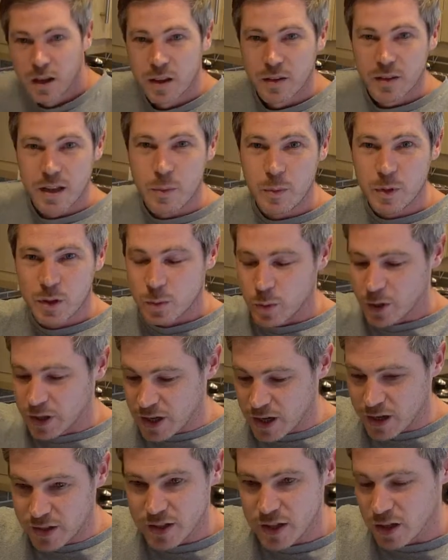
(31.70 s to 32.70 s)
Then we just want to
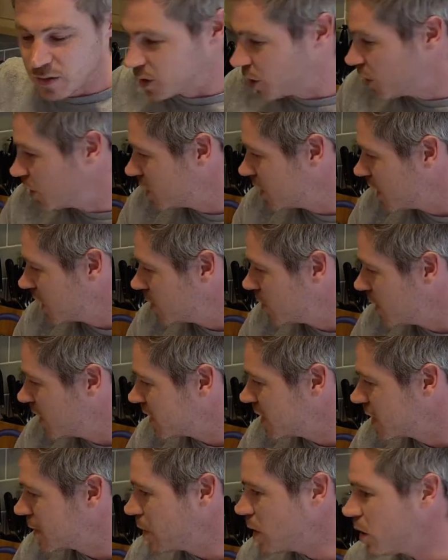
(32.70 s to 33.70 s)
get ourselves a good sized
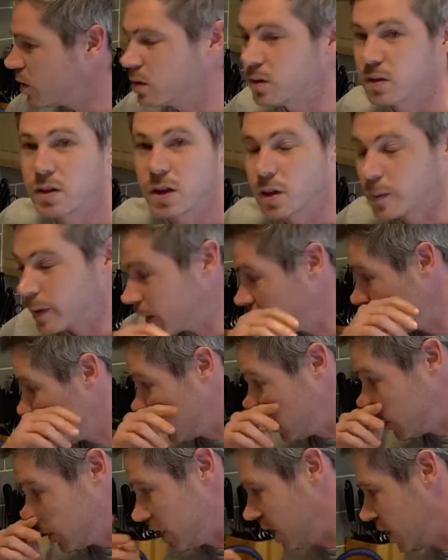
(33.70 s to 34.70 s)
mixing bowl and we can
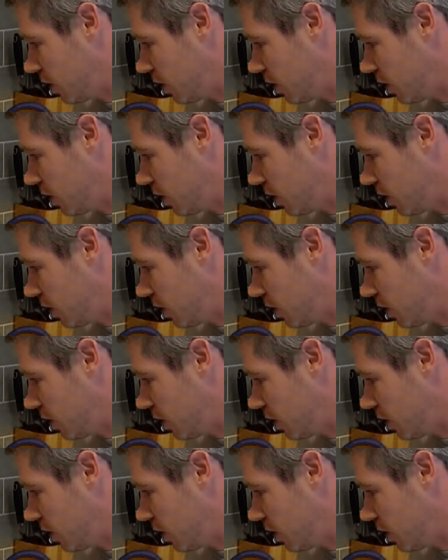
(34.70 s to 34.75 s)
go in with the